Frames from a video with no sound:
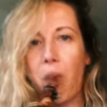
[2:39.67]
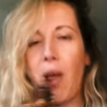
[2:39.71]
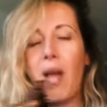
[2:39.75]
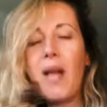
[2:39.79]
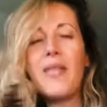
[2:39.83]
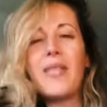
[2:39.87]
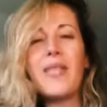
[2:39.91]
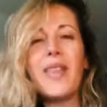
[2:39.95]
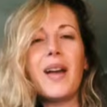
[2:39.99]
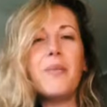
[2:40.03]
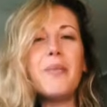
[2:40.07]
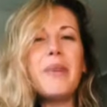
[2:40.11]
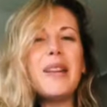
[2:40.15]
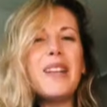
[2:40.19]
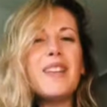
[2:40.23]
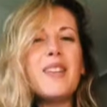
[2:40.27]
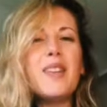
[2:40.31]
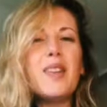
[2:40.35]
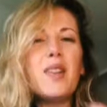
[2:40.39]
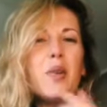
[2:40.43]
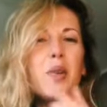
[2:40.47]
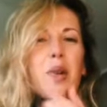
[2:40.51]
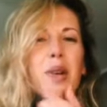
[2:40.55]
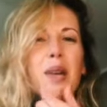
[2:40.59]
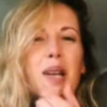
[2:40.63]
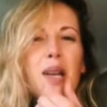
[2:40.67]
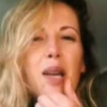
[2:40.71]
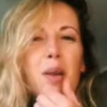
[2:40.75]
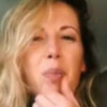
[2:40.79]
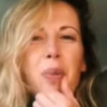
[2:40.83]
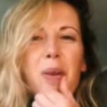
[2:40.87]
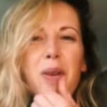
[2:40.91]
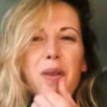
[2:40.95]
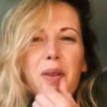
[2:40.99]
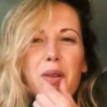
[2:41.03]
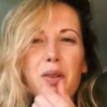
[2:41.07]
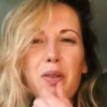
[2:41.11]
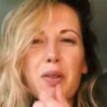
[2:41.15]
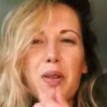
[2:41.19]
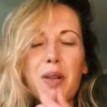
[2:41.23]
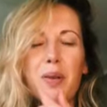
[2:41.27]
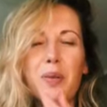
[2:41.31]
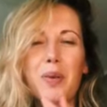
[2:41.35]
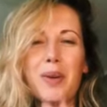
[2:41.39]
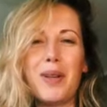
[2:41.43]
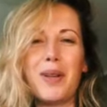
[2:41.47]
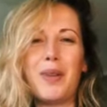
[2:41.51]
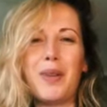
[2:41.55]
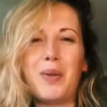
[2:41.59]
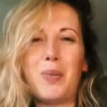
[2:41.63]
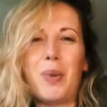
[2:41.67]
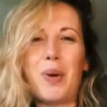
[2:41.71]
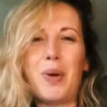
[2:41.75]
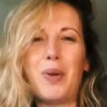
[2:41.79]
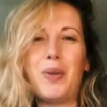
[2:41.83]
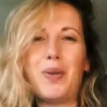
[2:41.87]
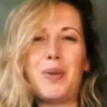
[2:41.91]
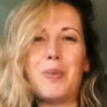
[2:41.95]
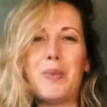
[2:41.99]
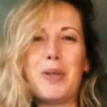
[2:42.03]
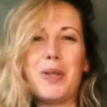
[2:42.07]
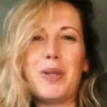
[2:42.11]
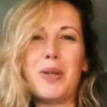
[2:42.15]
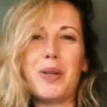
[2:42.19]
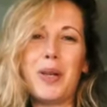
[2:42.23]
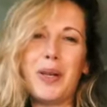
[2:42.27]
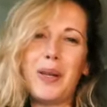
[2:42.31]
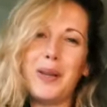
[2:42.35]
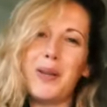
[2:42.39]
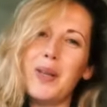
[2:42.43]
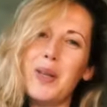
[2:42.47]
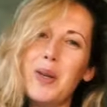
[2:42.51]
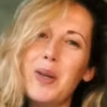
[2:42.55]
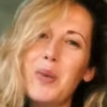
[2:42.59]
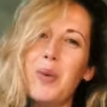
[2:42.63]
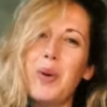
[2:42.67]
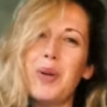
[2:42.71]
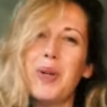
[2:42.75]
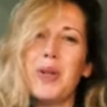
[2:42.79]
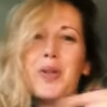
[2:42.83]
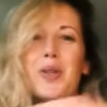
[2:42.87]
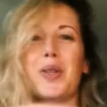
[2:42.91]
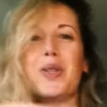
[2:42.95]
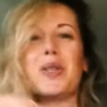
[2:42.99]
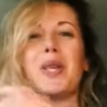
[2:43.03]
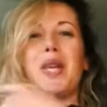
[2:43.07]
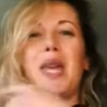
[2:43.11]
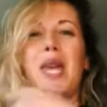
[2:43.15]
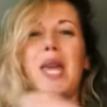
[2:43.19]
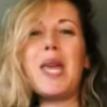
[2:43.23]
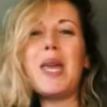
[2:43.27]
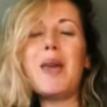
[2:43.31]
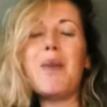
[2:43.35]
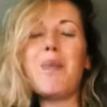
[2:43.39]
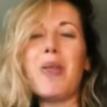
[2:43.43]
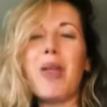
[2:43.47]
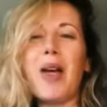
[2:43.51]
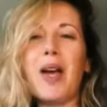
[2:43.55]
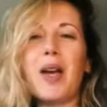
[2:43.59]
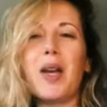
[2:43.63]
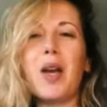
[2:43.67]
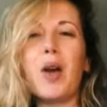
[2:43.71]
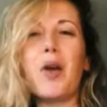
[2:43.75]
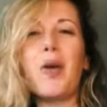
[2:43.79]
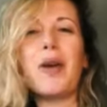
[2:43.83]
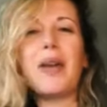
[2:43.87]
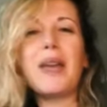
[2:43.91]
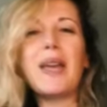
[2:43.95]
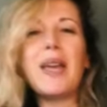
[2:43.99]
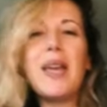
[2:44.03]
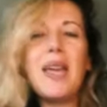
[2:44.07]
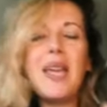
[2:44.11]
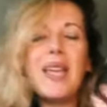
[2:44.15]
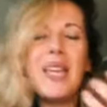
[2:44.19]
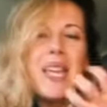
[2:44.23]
that means that your lip isn't doing what it's supposed to be doing. So you want to just keep that going.